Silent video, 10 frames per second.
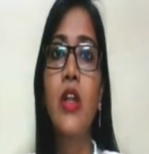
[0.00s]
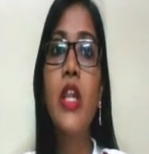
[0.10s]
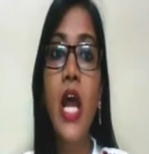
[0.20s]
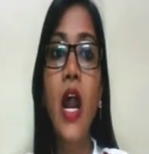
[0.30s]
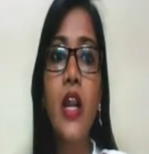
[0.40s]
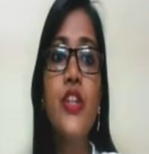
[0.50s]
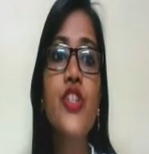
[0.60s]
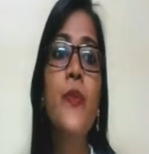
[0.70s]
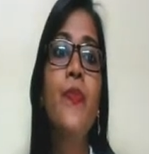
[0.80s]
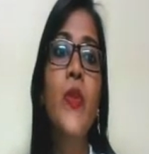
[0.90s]

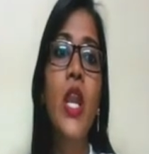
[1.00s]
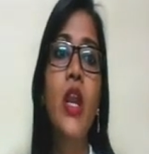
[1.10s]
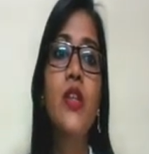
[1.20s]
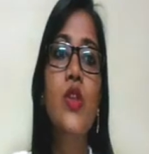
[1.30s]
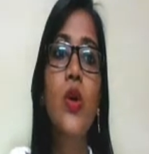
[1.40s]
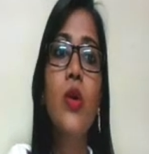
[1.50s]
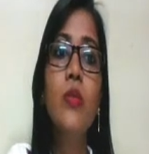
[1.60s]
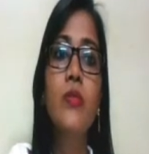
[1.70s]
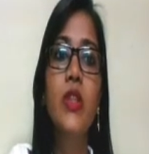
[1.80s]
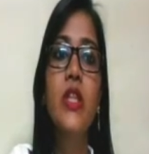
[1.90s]
large. So
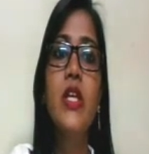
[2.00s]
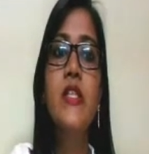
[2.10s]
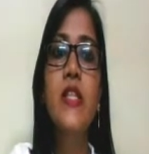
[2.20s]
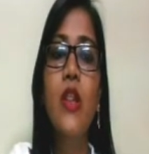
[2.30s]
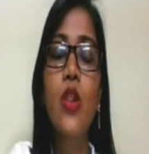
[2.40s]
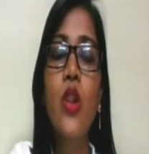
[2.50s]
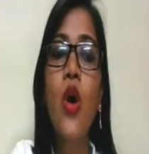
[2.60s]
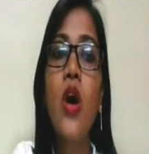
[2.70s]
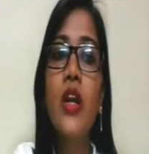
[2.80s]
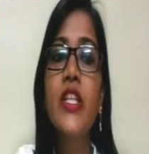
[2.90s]
this
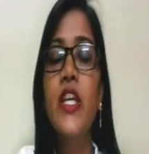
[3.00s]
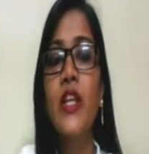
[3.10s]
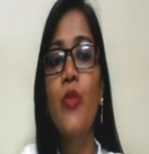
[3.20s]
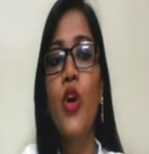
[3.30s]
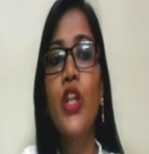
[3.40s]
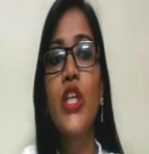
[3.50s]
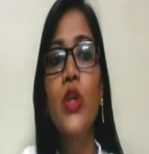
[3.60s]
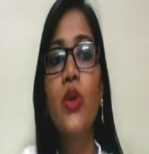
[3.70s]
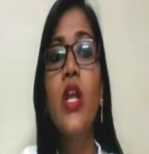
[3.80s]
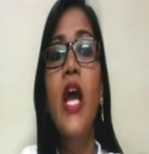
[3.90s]
long DNA
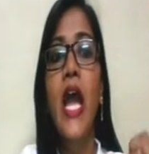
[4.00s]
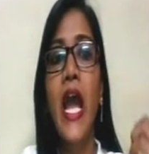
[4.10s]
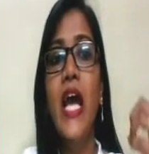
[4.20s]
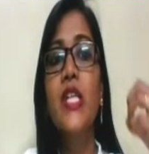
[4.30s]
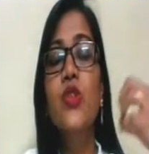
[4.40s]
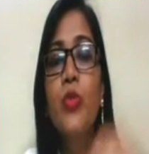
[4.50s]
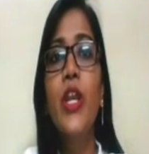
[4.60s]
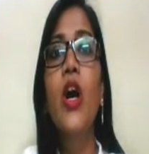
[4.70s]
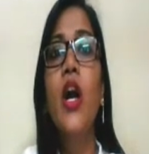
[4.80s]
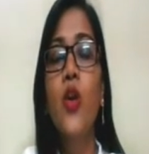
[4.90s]
molecule has to be
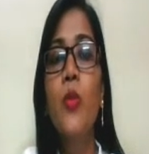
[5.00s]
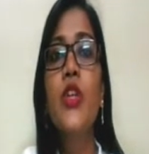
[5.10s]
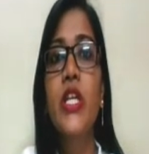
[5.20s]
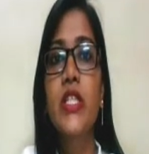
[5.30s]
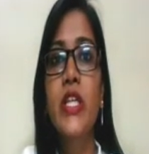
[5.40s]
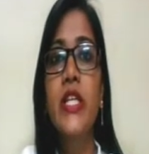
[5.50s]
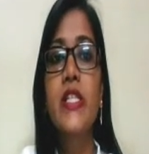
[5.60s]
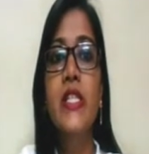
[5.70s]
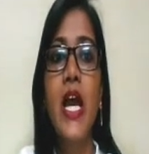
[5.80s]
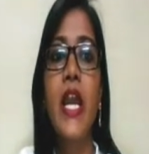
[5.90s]
accommodated
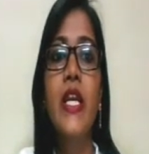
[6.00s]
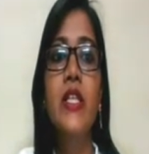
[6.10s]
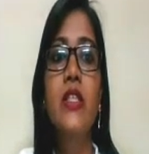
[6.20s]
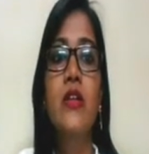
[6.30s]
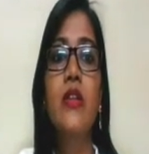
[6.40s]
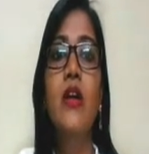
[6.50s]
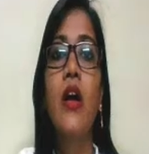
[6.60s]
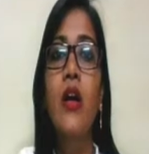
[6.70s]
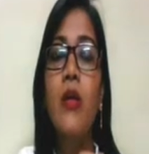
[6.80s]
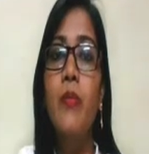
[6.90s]
inside
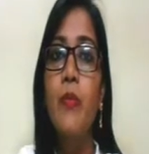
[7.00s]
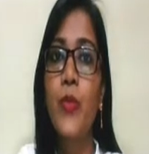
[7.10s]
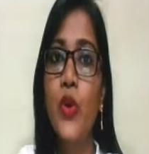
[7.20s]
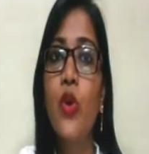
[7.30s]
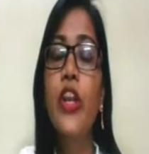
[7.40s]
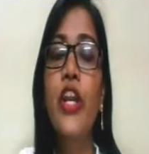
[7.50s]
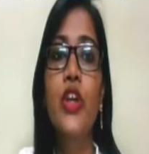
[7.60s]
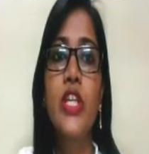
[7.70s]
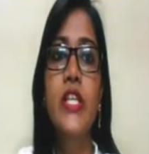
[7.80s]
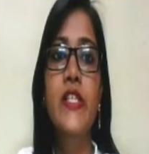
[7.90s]
the
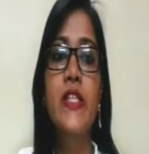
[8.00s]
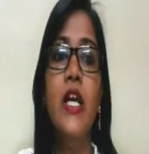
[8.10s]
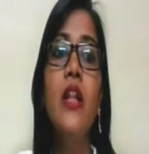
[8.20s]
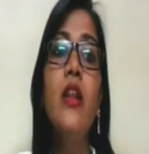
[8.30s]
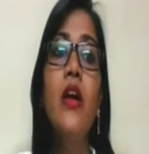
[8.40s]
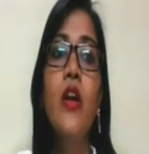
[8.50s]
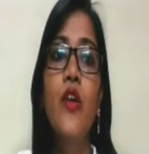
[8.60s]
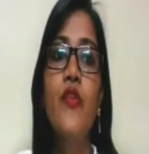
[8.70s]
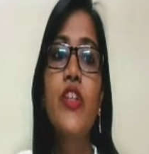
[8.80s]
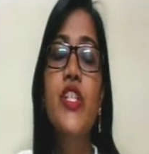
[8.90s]
prokaryotic cell,
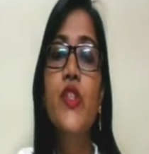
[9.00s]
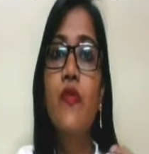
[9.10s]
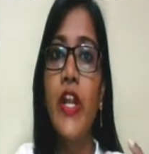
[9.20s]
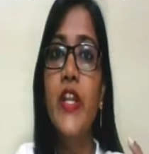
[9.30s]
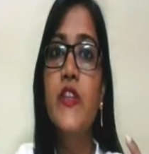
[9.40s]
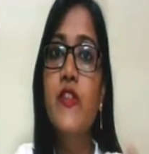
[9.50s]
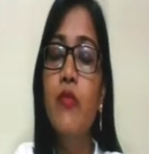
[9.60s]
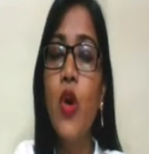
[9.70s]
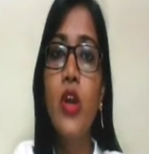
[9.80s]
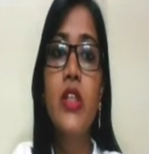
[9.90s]
which is very
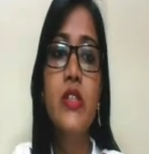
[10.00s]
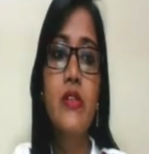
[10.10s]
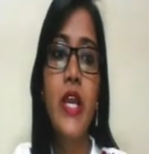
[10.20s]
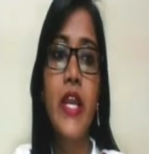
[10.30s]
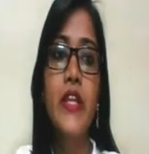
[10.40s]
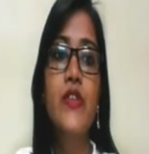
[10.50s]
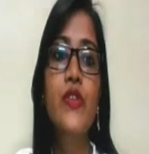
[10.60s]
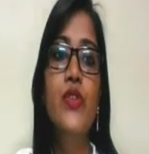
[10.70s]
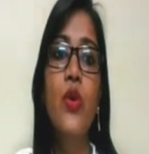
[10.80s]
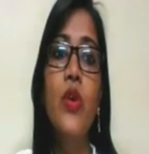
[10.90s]
small in size.
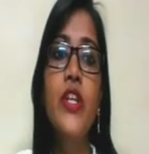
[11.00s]
So